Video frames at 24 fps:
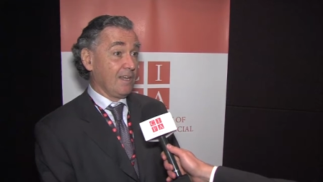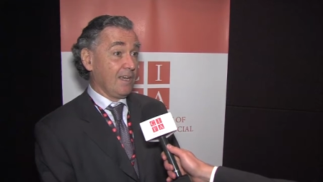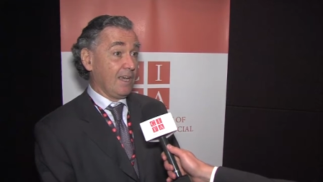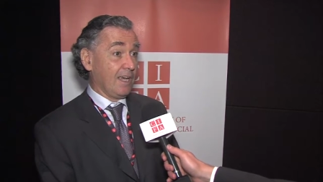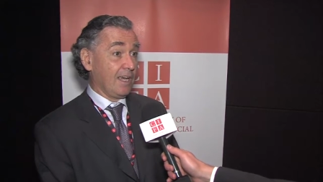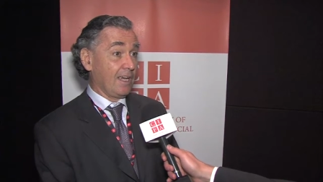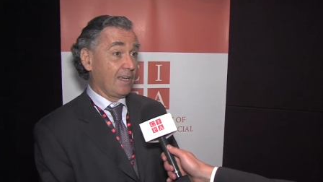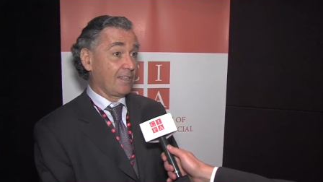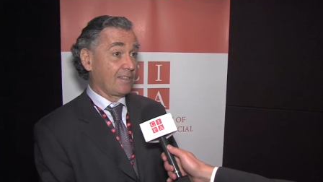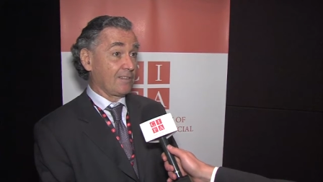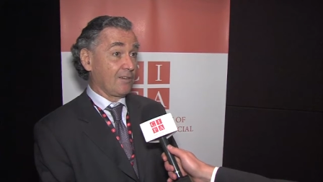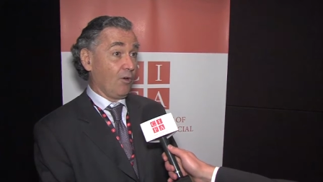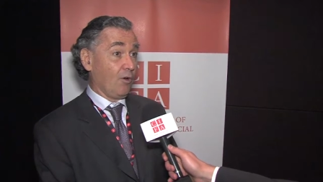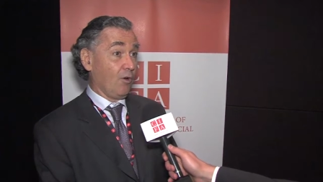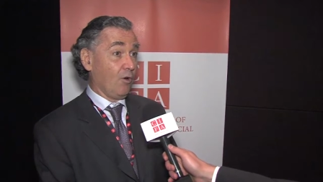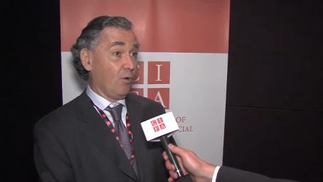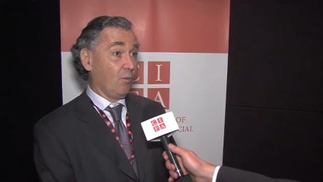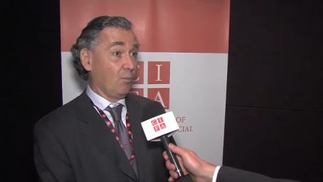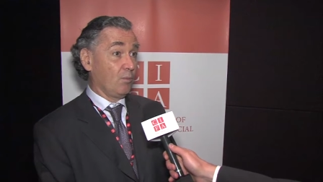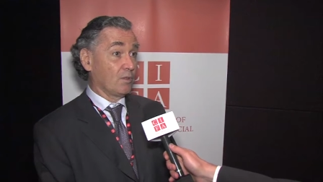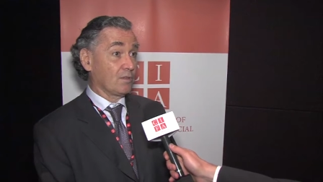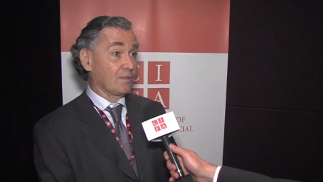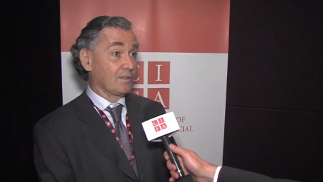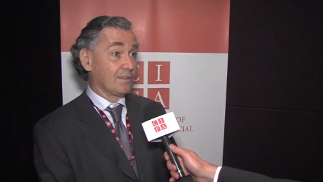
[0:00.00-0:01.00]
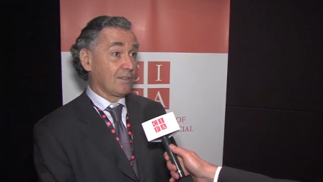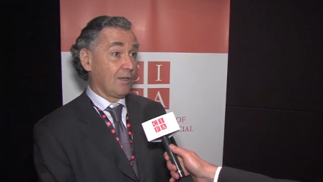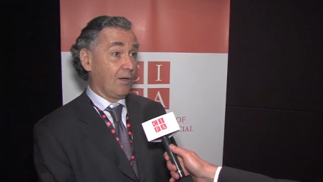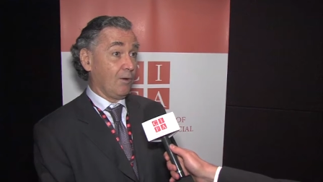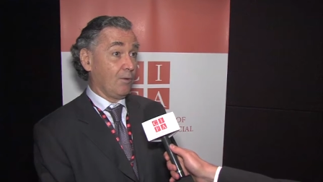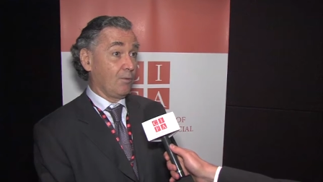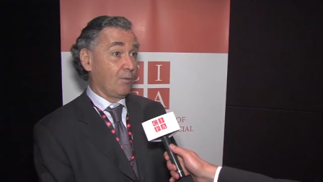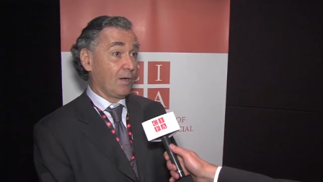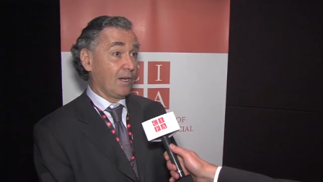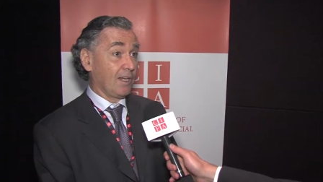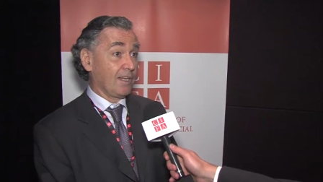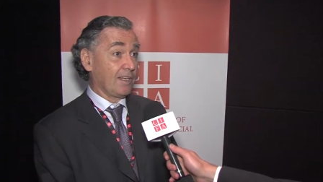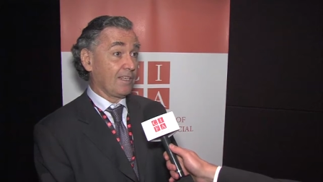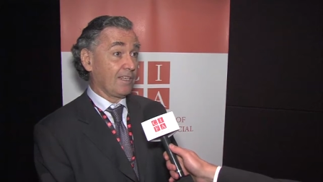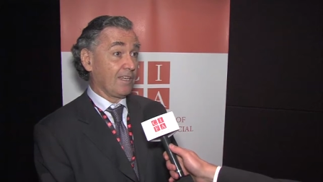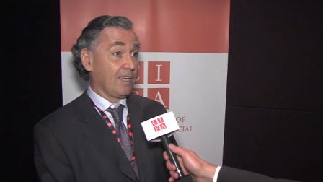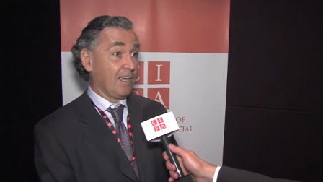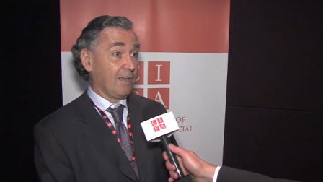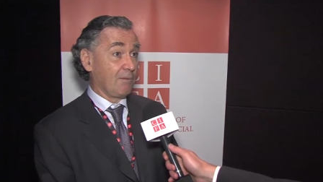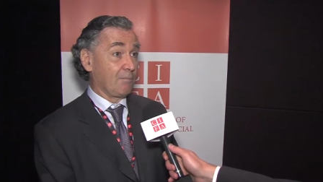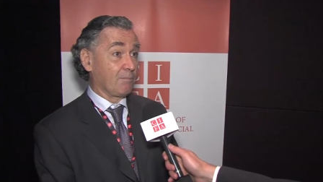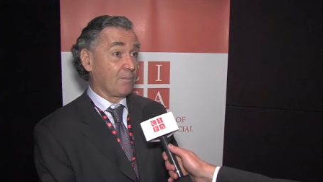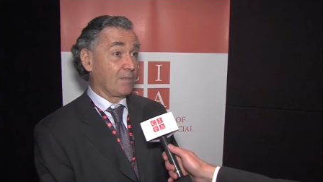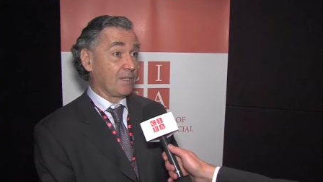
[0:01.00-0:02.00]
it almost only
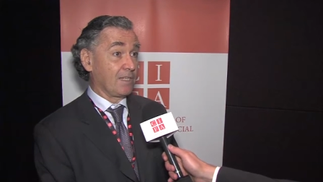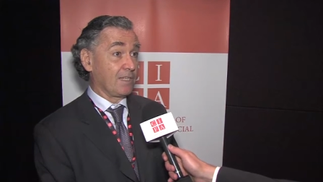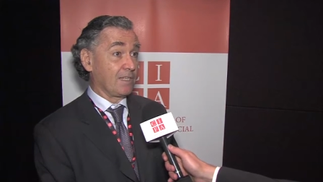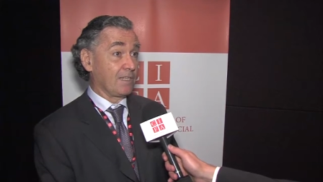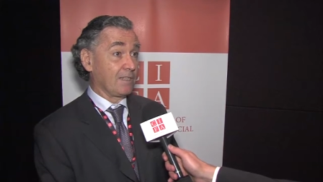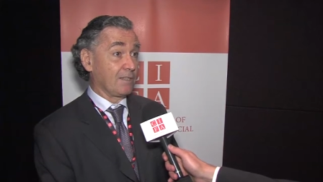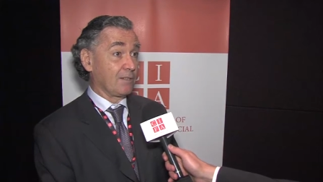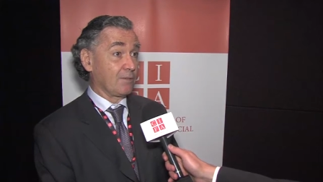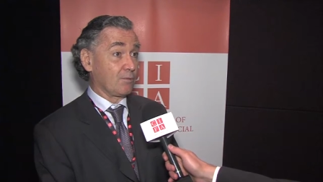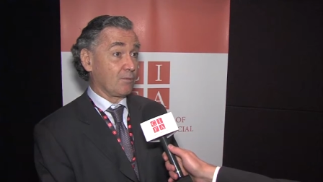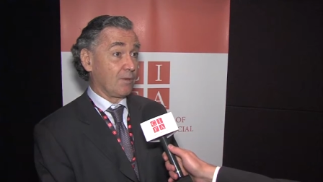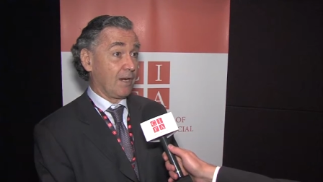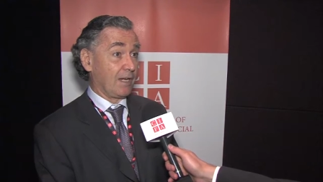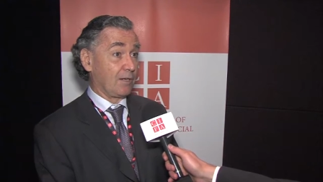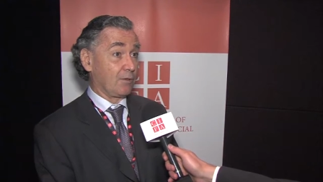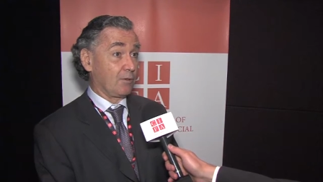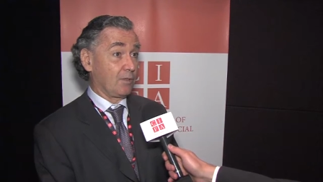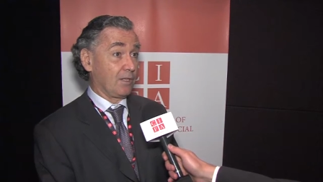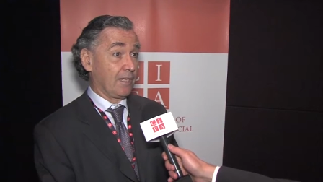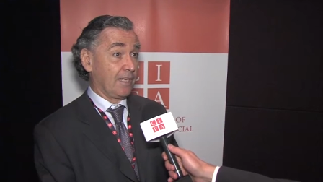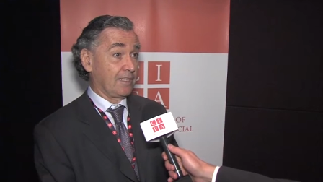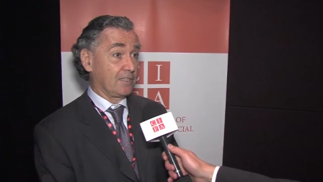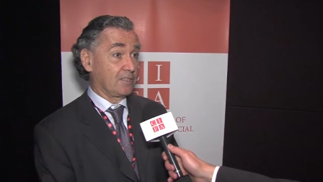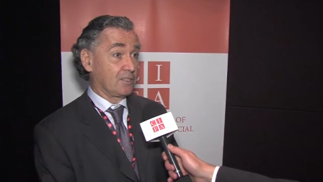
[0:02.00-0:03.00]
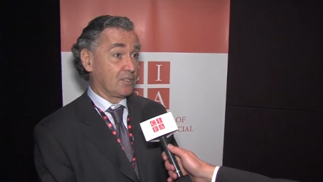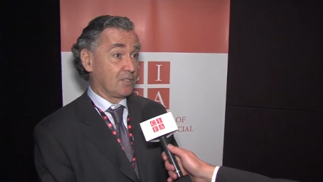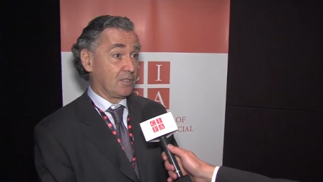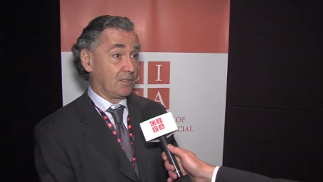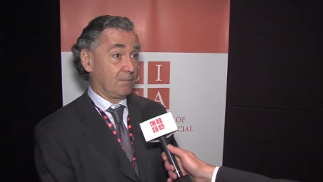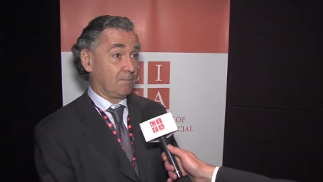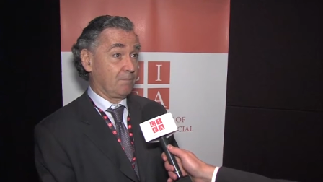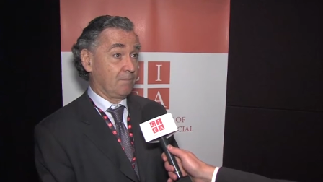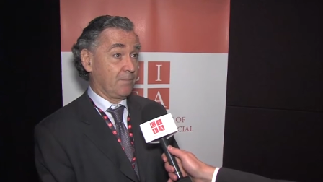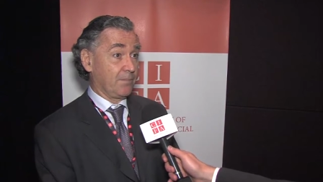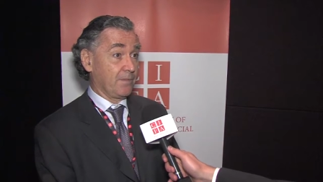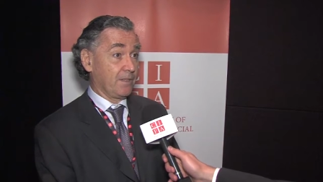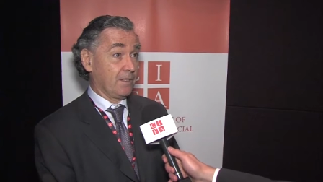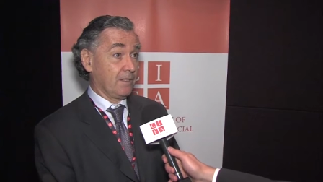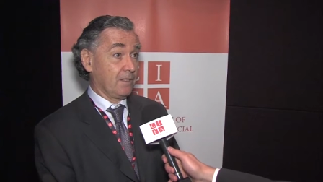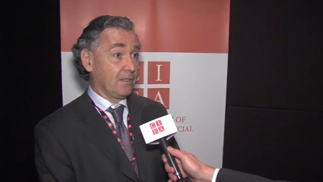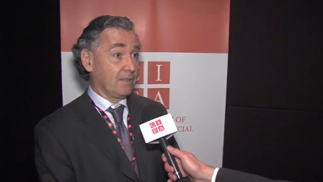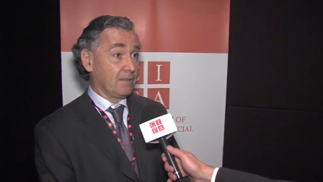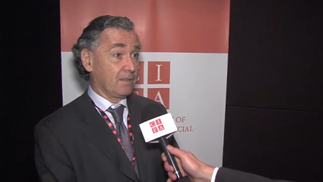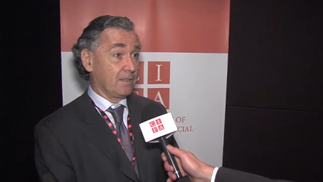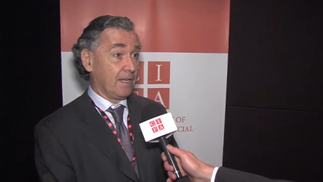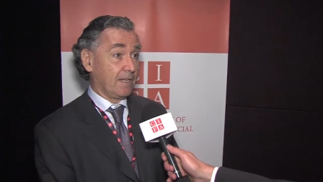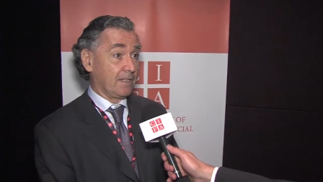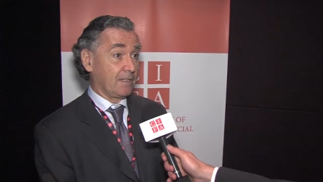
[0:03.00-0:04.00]
can be regulation,
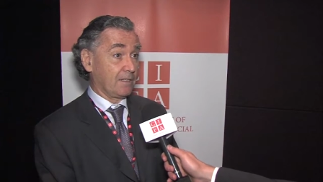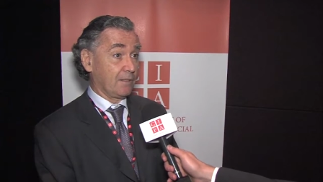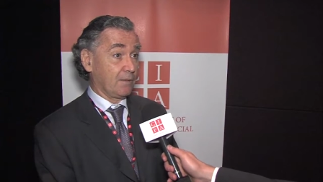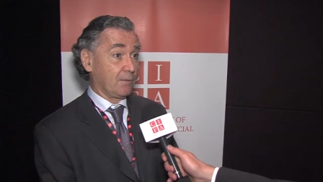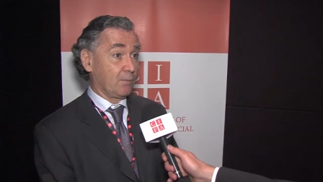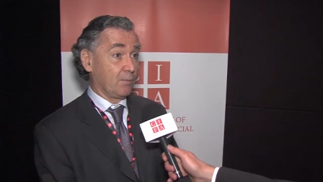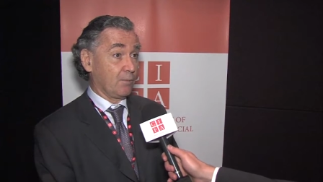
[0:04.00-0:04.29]
that the